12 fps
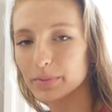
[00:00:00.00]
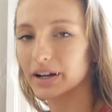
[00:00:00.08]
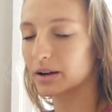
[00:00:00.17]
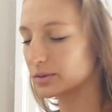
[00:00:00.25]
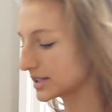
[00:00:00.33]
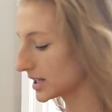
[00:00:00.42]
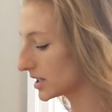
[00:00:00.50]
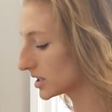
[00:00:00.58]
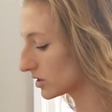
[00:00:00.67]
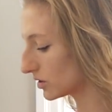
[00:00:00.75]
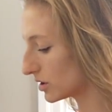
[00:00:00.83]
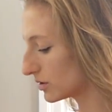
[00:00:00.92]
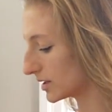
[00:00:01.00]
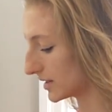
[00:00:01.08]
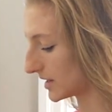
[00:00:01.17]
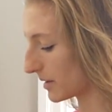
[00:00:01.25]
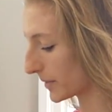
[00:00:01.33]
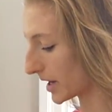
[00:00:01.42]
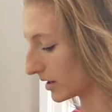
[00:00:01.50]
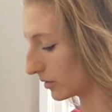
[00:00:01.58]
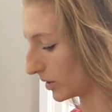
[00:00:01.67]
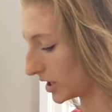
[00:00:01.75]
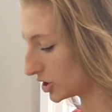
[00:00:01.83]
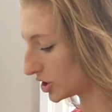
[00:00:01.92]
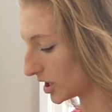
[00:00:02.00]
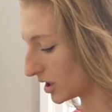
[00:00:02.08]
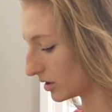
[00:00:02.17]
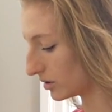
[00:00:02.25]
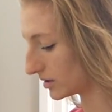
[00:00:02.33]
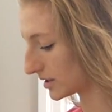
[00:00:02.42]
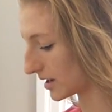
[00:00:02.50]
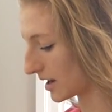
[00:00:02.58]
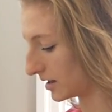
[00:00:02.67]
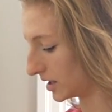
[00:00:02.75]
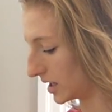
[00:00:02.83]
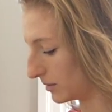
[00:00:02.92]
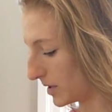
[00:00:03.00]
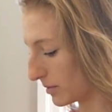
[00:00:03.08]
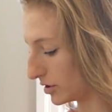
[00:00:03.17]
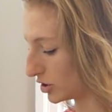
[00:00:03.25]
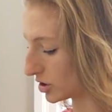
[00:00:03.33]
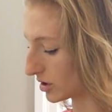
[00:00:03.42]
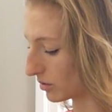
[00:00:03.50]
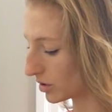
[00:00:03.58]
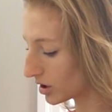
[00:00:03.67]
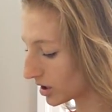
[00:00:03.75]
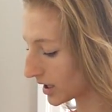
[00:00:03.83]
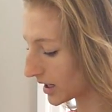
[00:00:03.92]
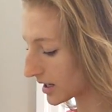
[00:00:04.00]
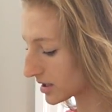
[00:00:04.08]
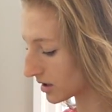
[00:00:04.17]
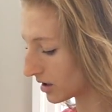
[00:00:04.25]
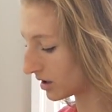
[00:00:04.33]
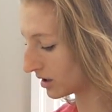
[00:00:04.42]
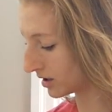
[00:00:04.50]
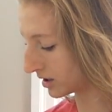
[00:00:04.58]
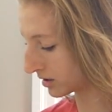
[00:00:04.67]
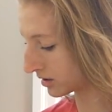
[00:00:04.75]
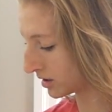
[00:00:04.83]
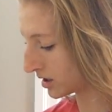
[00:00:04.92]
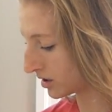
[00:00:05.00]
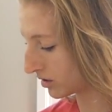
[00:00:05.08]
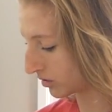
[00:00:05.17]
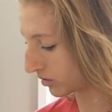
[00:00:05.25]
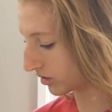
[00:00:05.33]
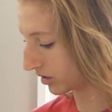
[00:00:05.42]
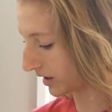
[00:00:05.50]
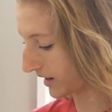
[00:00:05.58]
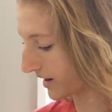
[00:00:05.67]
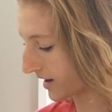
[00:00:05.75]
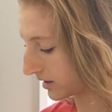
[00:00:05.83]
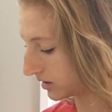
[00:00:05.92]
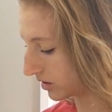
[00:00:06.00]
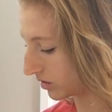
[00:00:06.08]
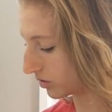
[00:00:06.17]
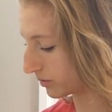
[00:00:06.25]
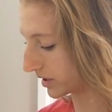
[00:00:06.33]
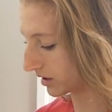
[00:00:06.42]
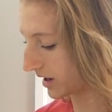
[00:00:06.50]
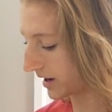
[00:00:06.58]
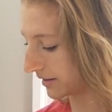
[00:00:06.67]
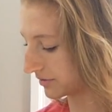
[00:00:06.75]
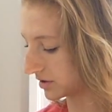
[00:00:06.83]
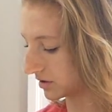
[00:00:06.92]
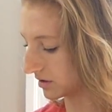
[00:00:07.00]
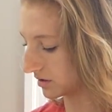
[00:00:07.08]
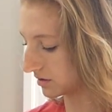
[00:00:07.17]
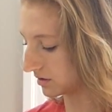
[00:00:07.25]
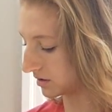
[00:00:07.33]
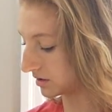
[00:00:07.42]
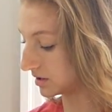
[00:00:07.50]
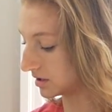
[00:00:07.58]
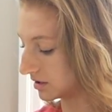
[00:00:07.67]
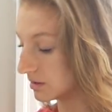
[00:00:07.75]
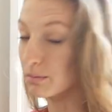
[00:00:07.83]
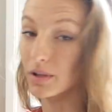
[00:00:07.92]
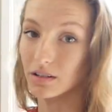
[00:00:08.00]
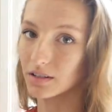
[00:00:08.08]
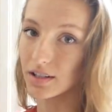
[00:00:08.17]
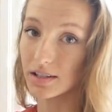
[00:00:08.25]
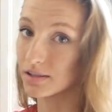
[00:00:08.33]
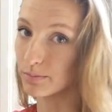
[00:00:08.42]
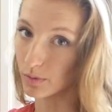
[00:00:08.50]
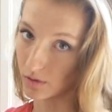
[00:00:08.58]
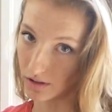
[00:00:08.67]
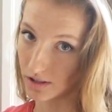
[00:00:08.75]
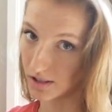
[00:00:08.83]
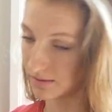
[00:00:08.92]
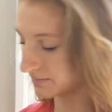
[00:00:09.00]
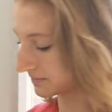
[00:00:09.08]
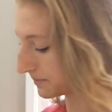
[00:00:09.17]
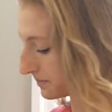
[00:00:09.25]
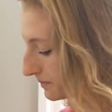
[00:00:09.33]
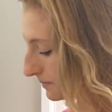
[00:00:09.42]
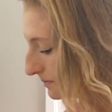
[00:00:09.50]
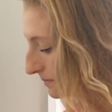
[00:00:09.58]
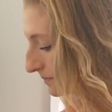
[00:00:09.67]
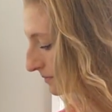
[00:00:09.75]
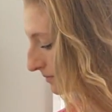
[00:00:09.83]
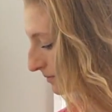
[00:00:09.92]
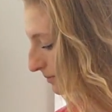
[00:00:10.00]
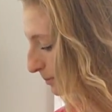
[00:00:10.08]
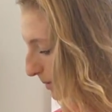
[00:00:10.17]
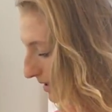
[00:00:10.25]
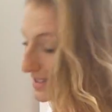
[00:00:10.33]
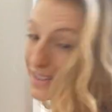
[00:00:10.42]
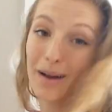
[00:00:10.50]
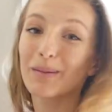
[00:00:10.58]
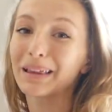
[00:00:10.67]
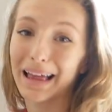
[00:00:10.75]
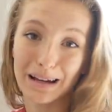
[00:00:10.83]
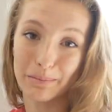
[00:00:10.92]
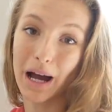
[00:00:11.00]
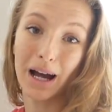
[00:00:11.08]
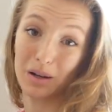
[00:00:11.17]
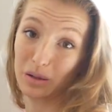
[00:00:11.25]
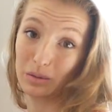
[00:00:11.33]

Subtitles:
but I would say still use the same kind of ratios, and then maybe just don't cook it as long, or add the oatmeal after the milk is boiling. But this is how I like my